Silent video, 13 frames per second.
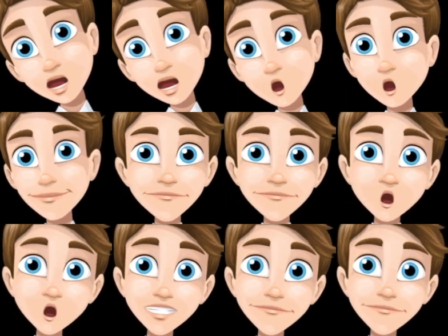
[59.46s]
know how the
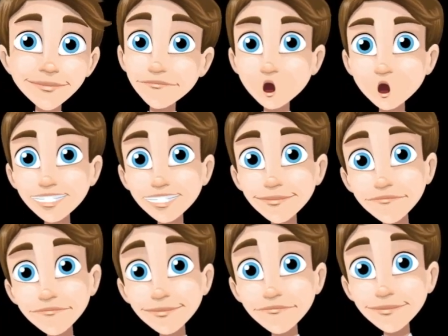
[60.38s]
parts of your body
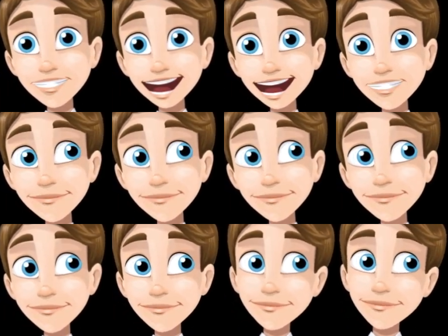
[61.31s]
do different things?
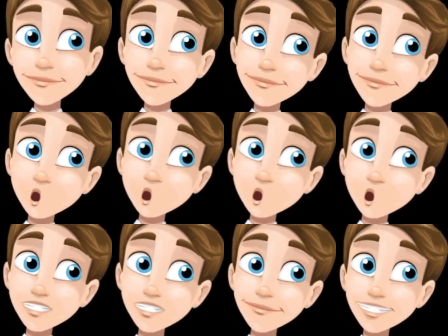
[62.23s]
You
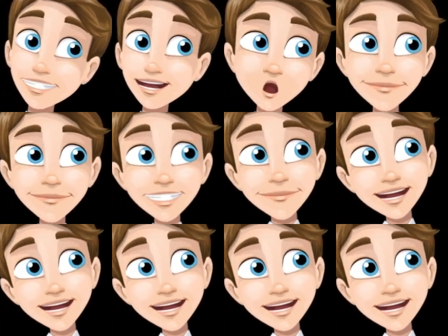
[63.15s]
use your ears to